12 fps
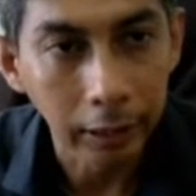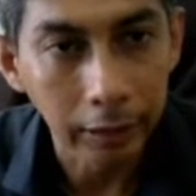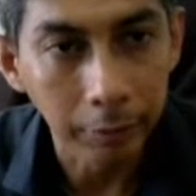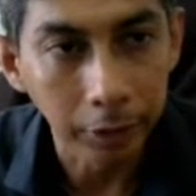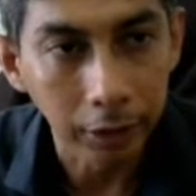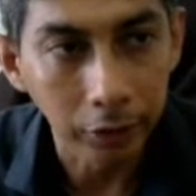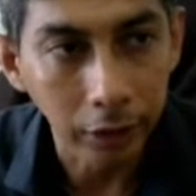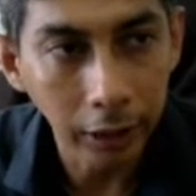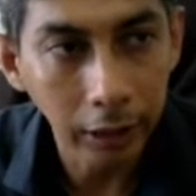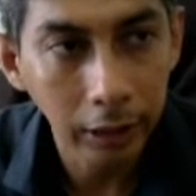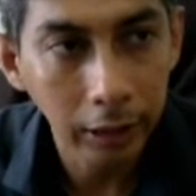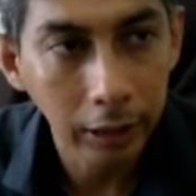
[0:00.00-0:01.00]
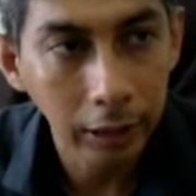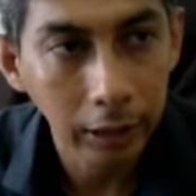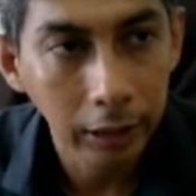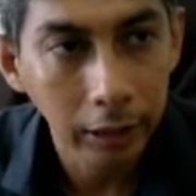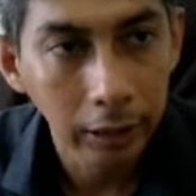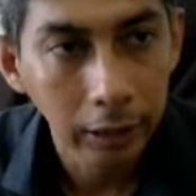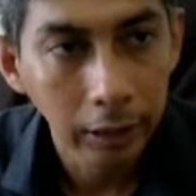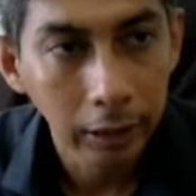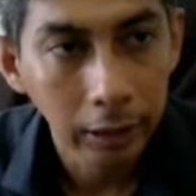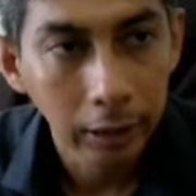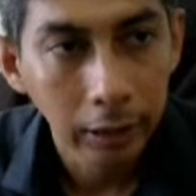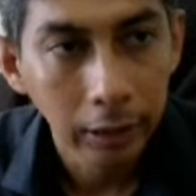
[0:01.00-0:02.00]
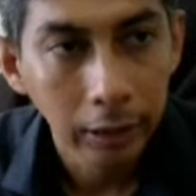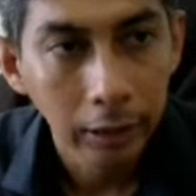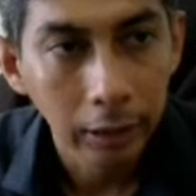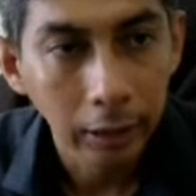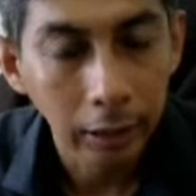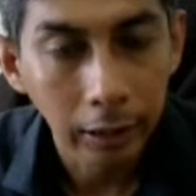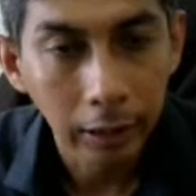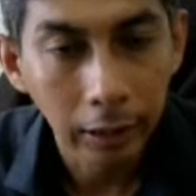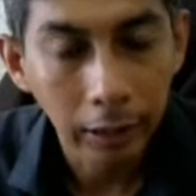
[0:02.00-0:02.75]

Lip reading: chapter 3, and